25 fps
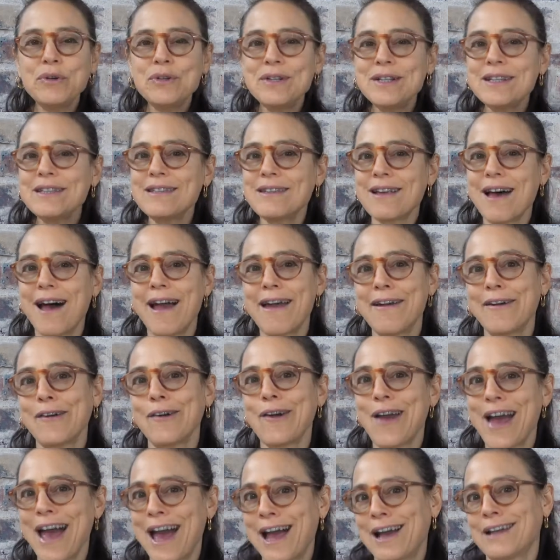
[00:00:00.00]

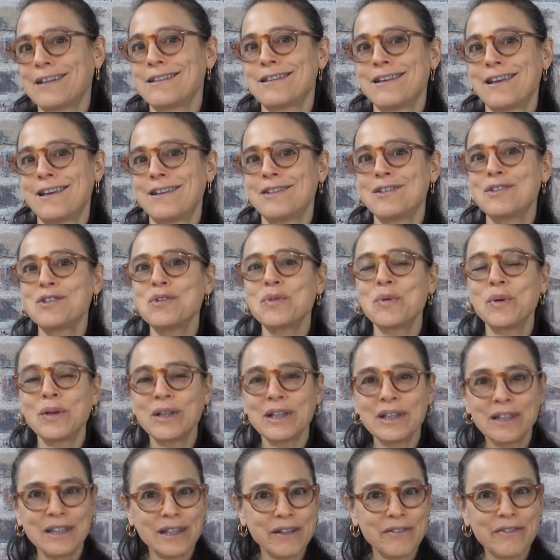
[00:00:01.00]
desire access to a
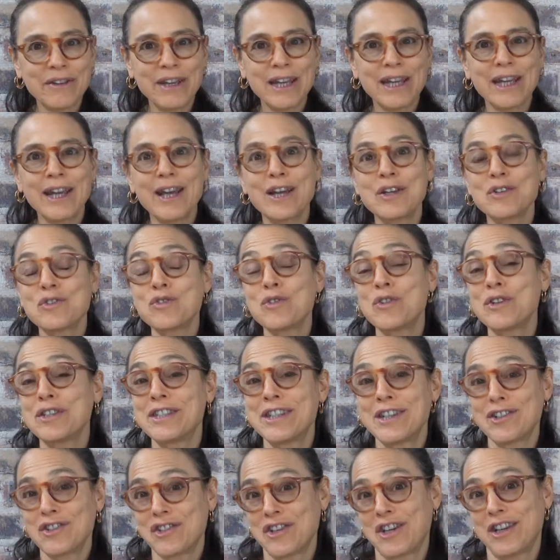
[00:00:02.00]
living
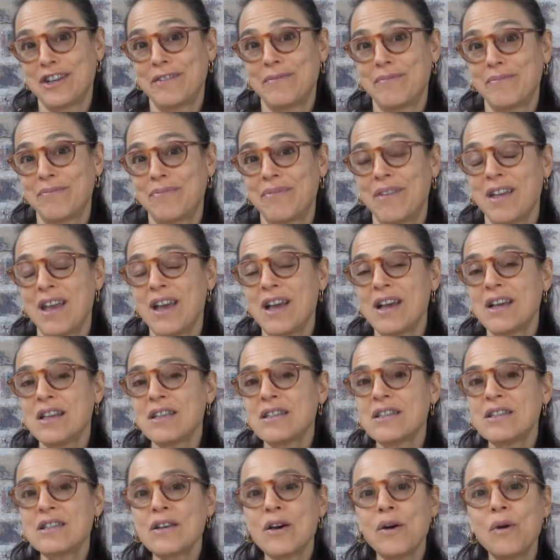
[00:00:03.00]
tradition,
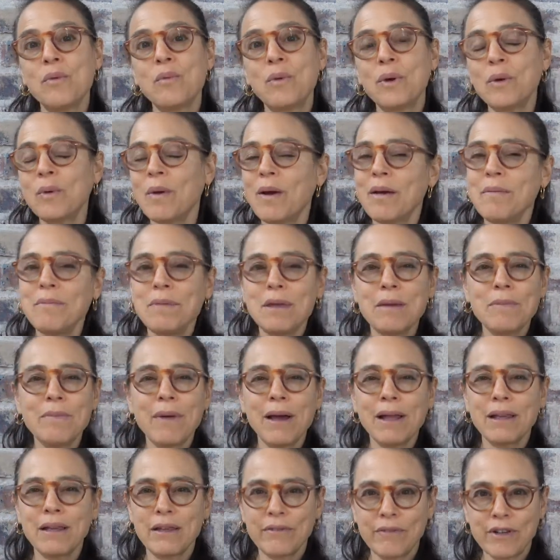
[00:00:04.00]
so what do I mean
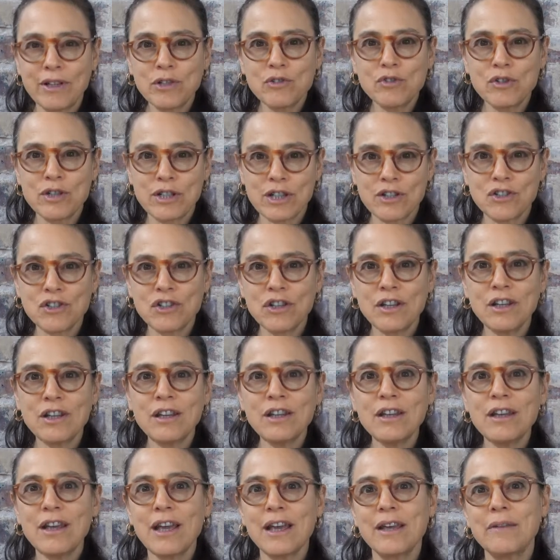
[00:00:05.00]
by living
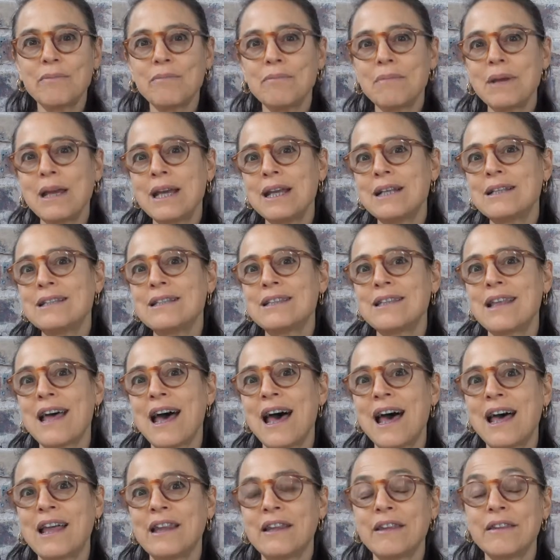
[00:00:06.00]
tradition? It means
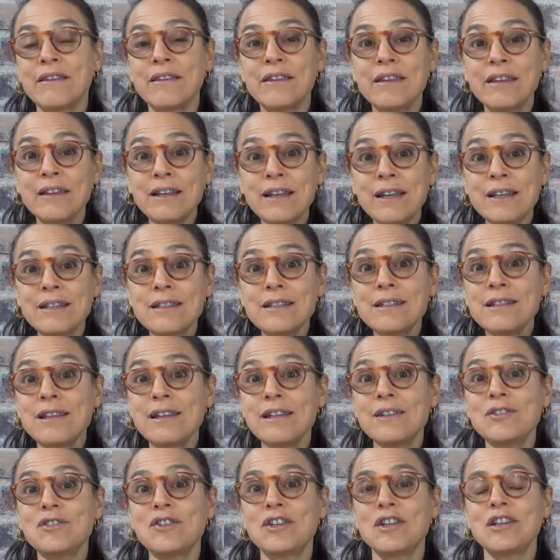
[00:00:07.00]
that these
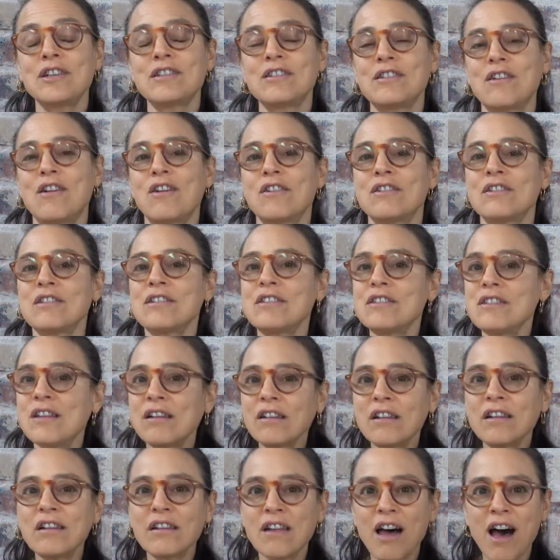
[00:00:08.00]
teachings are
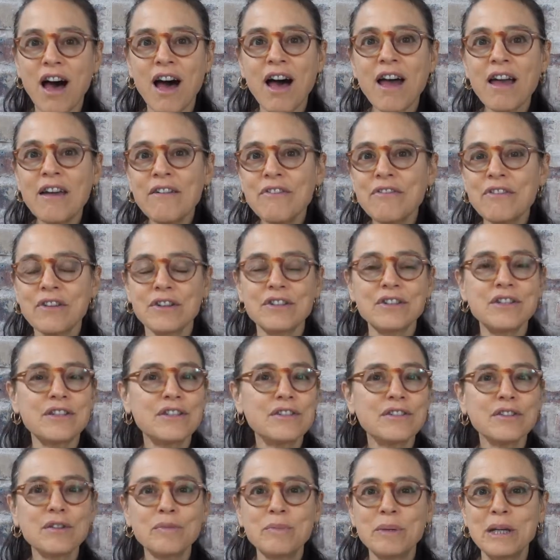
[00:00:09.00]
still alive, they're
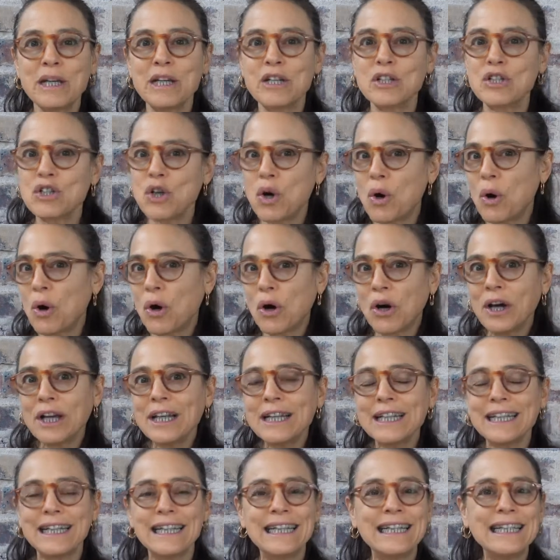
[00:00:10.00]
still being
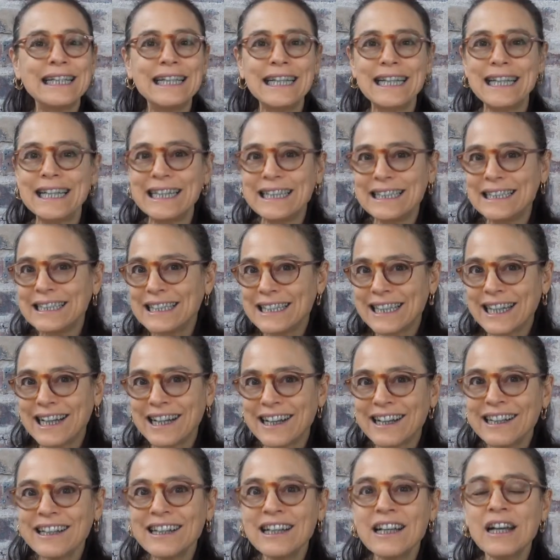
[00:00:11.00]
taught in
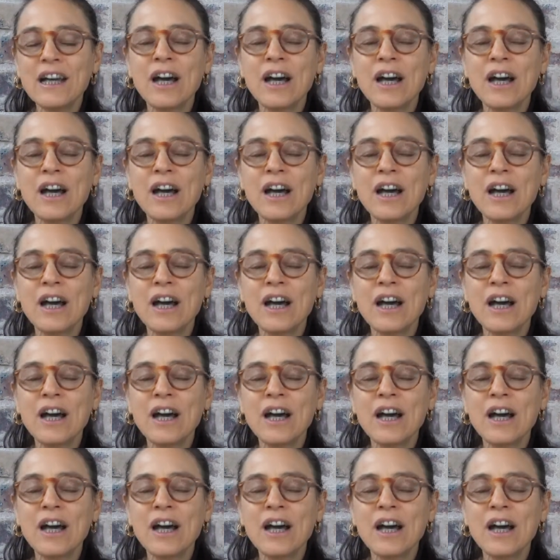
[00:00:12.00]
India.